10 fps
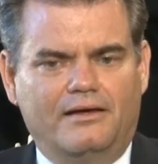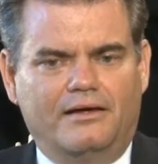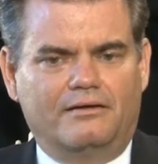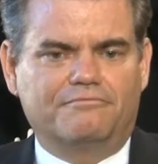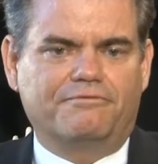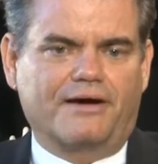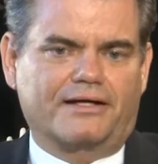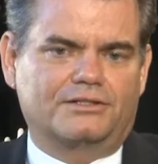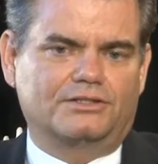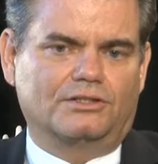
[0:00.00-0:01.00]
In fact,
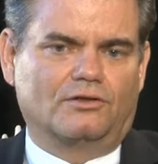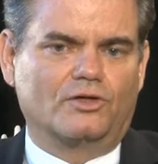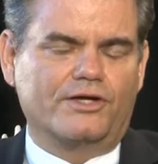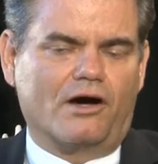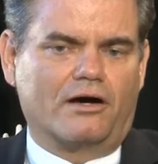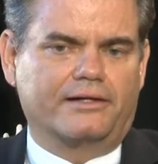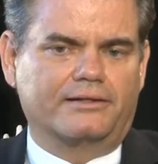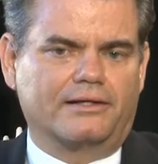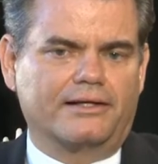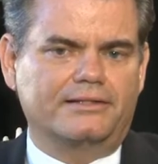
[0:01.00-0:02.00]
early on in the
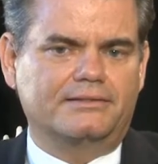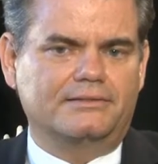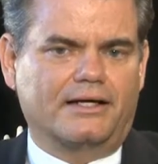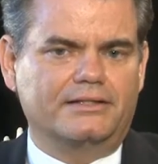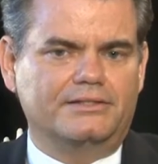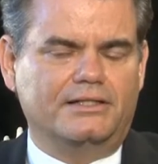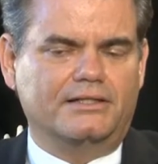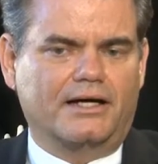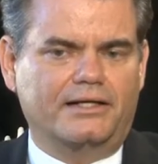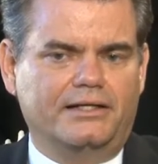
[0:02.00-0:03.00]
late
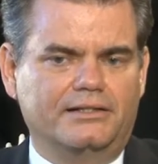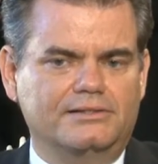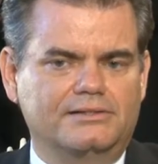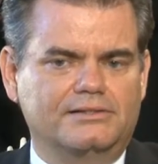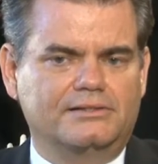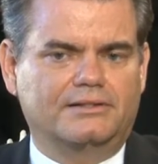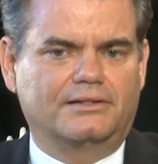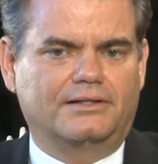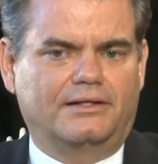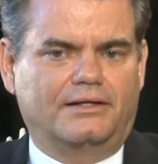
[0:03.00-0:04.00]
1990s,
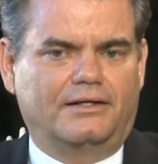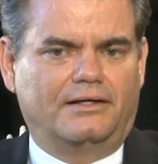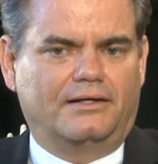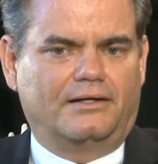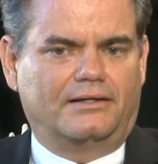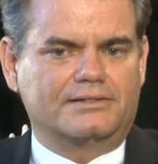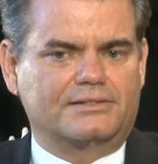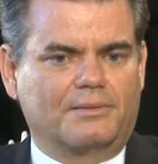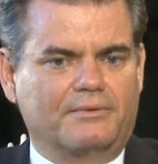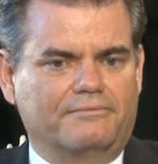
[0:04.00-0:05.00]

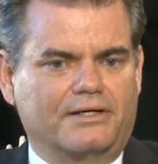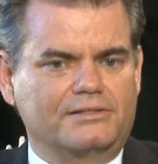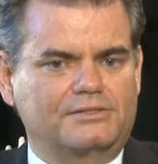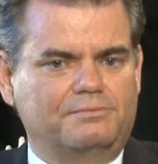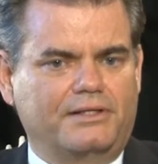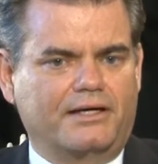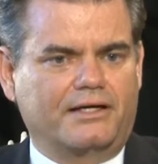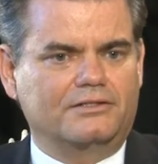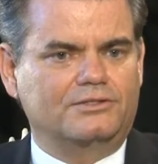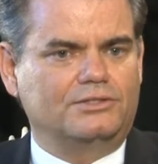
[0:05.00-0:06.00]
some of us
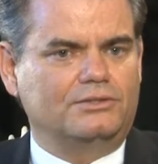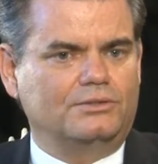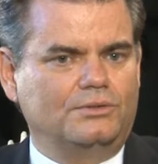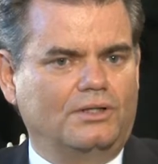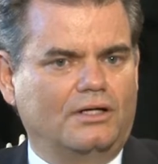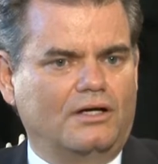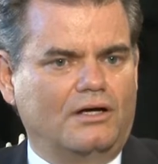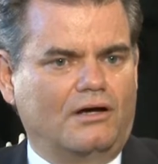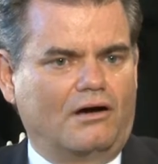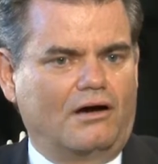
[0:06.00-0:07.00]
began to
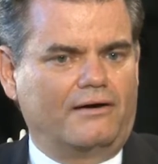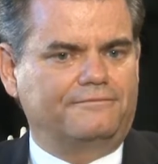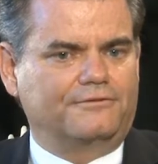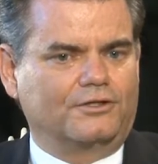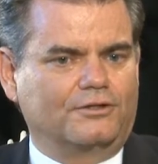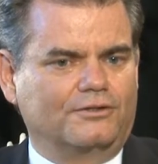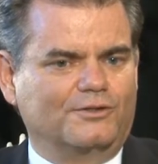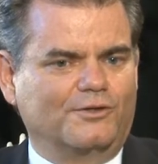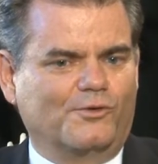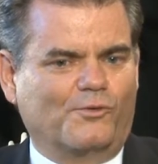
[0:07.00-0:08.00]
offer
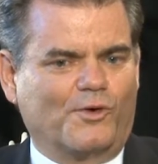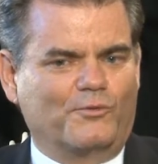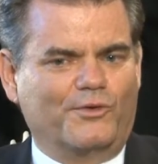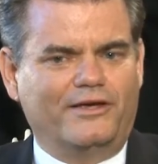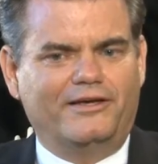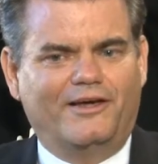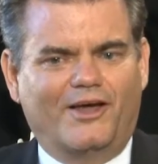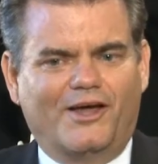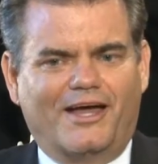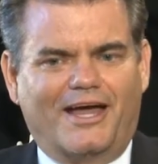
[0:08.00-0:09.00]
what we
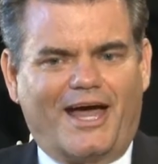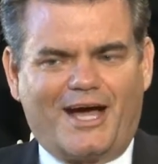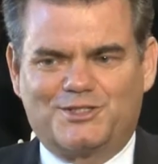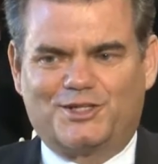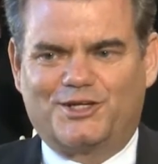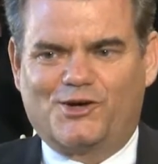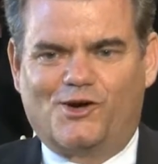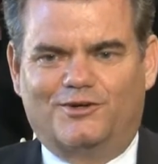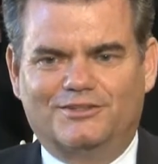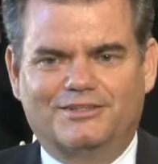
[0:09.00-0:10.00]
actually
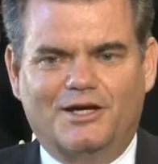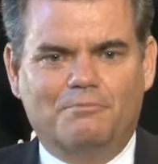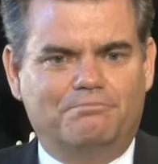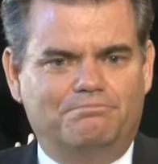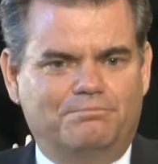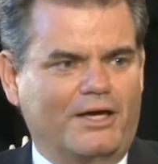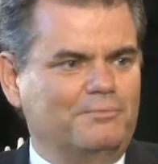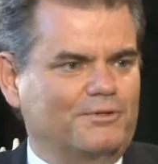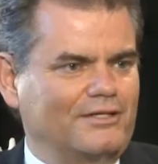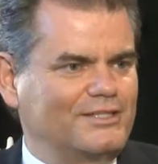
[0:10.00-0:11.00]
called
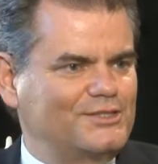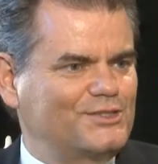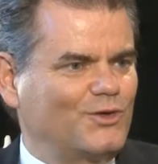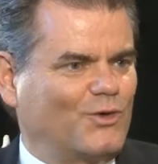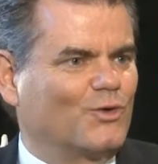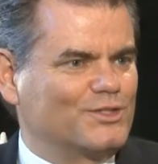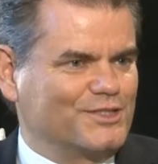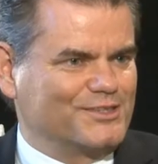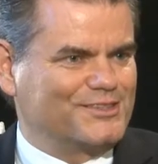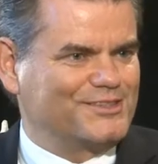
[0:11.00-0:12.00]
paperless
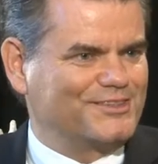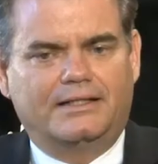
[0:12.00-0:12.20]
courses.